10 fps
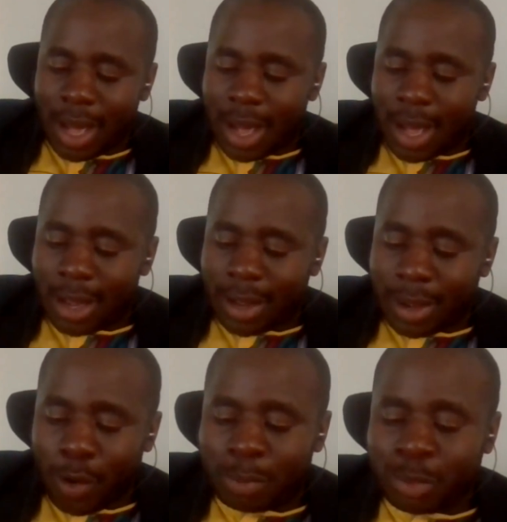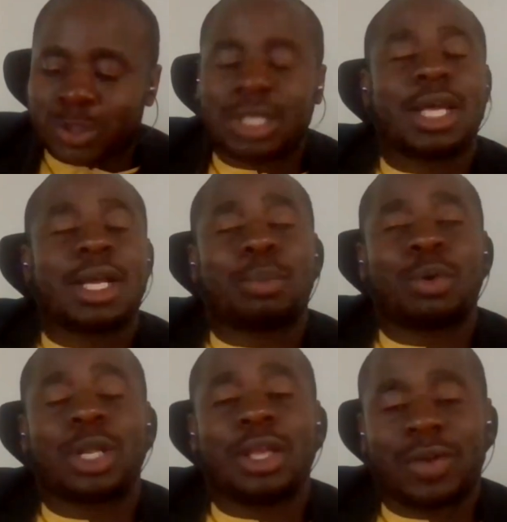Hope to see the
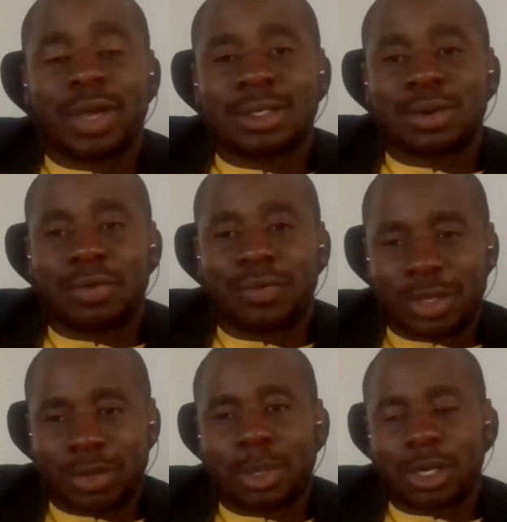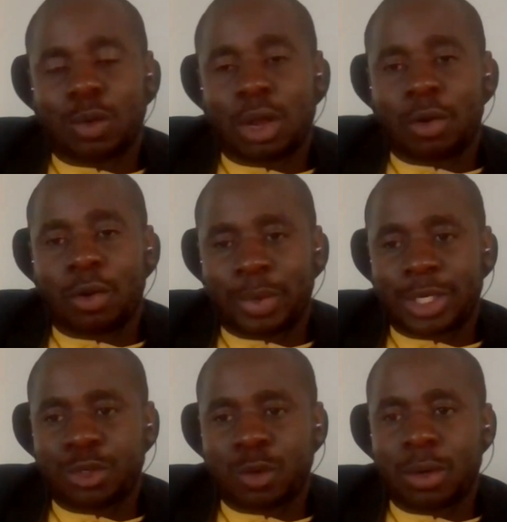ripple effect of this particular
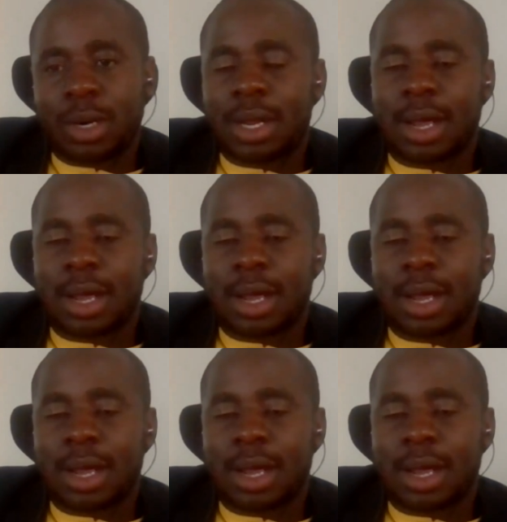competition